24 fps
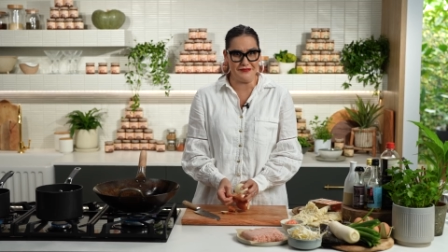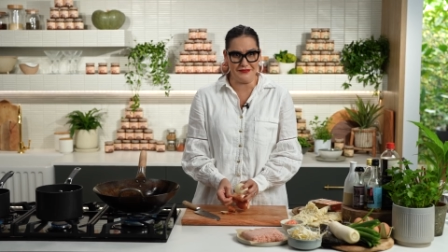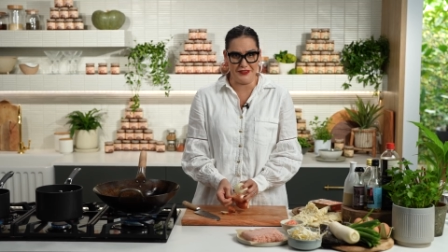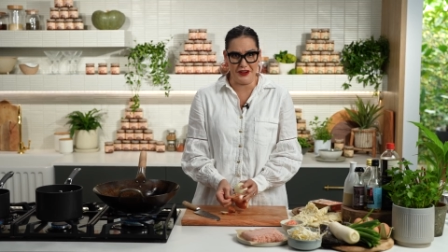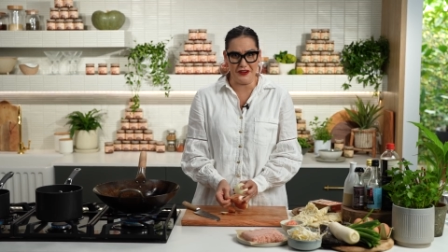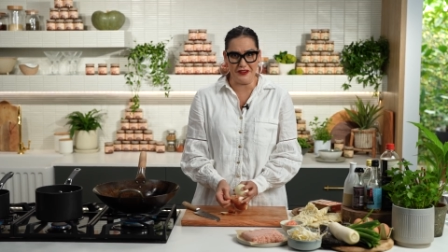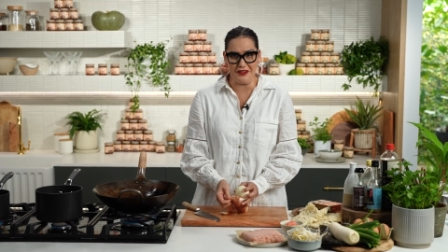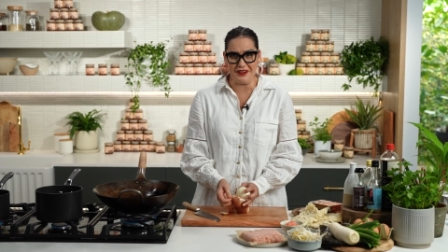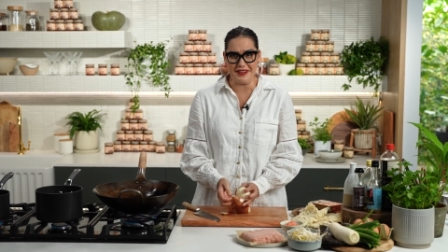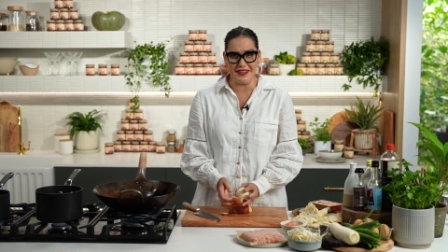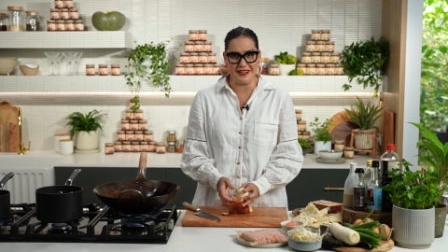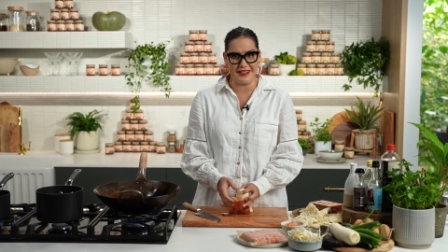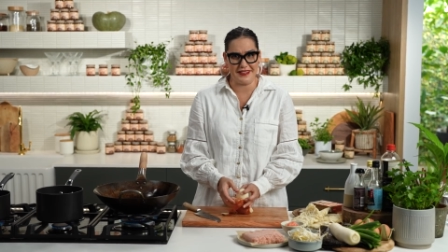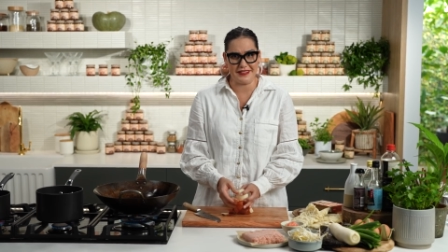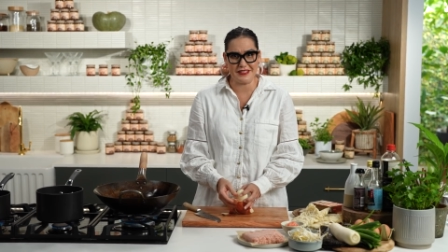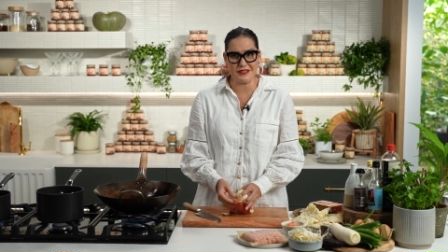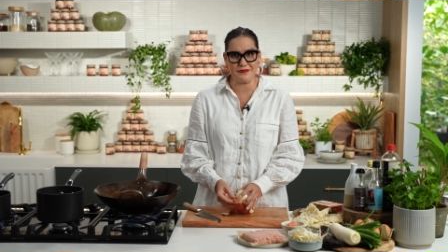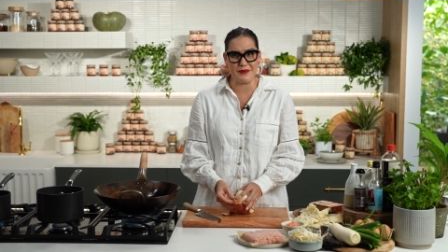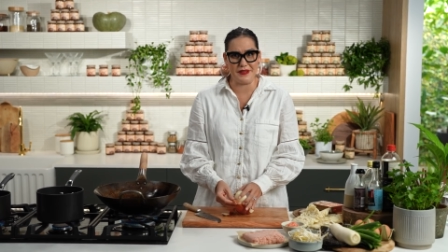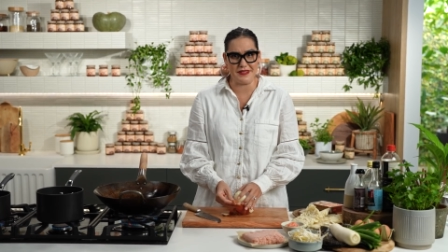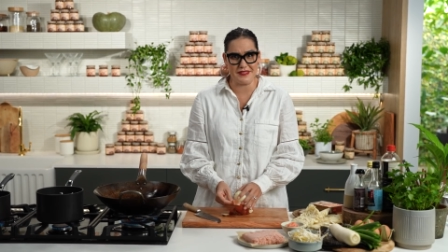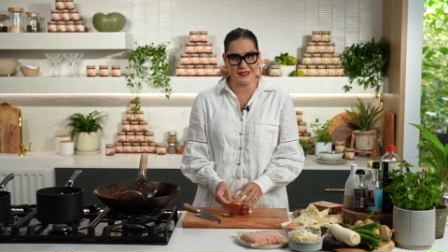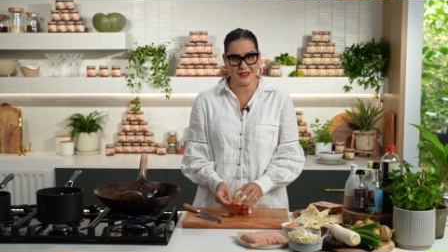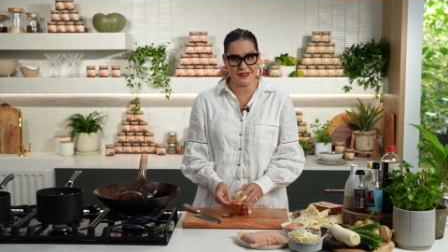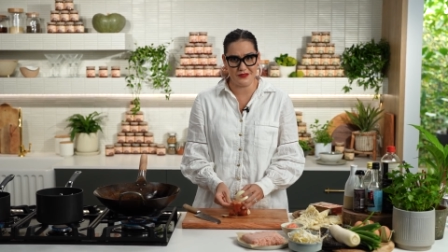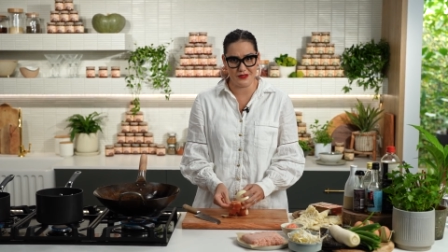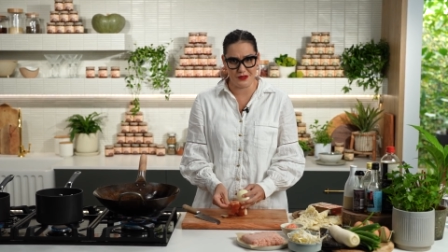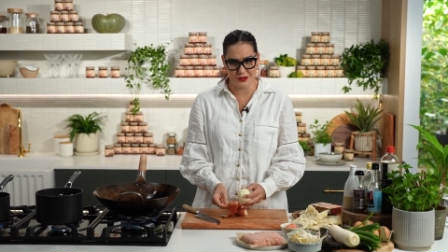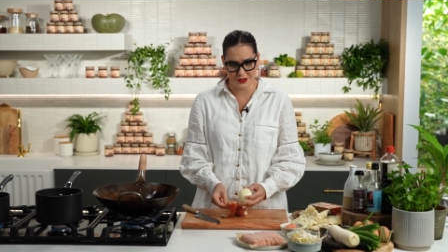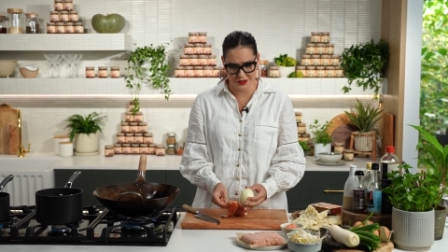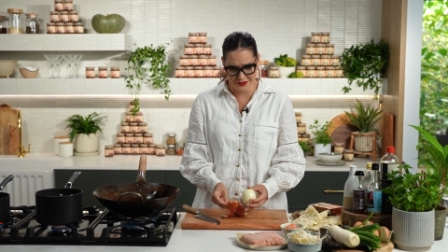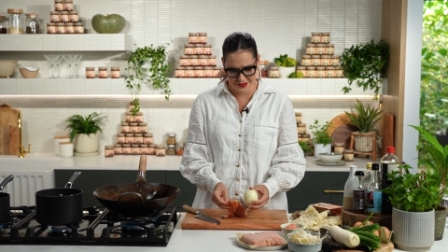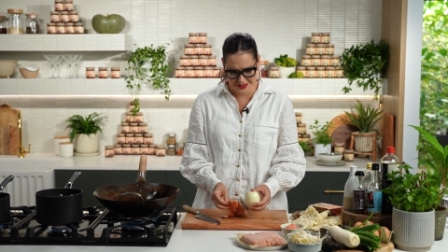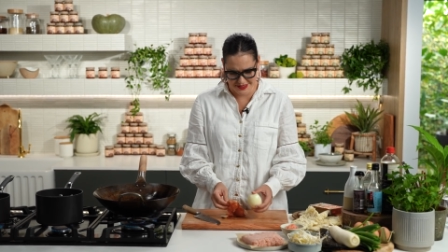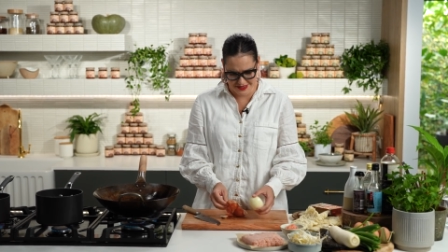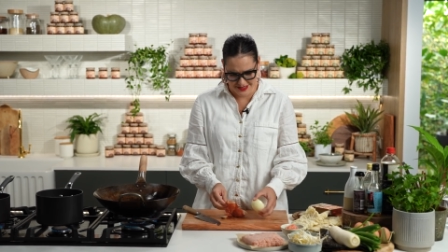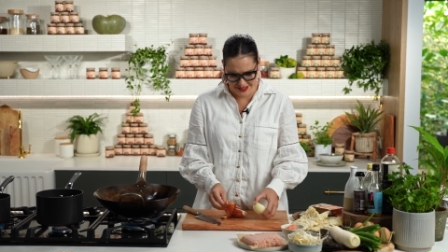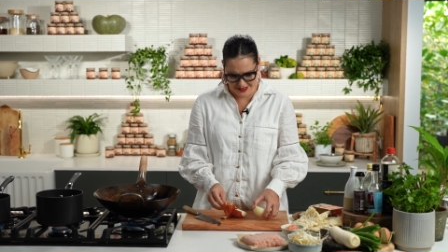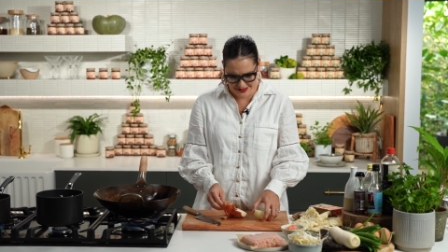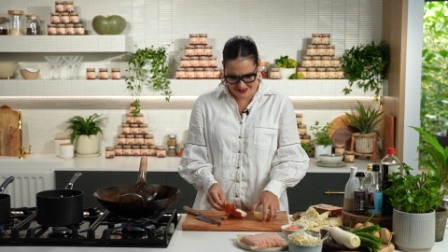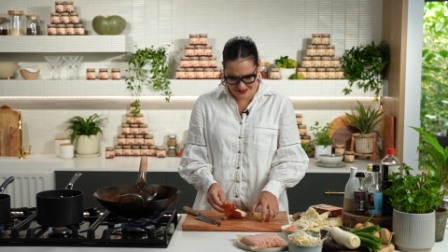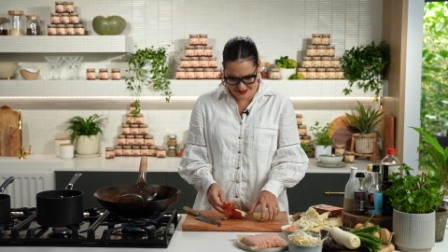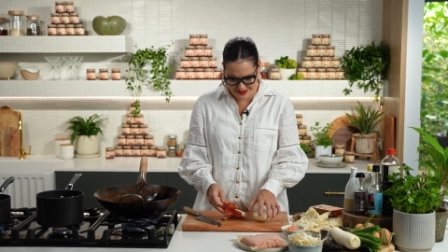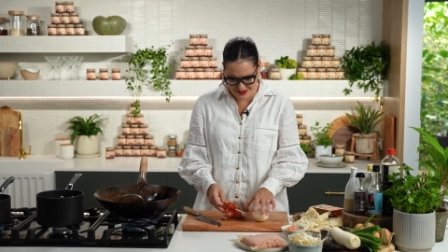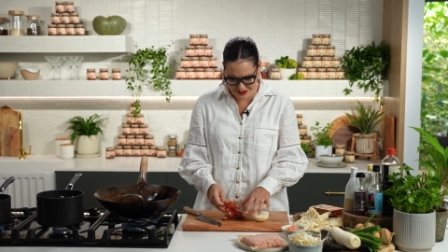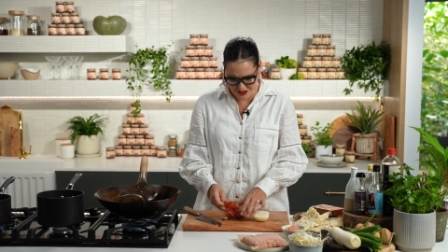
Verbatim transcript: very expensive all of a sudden.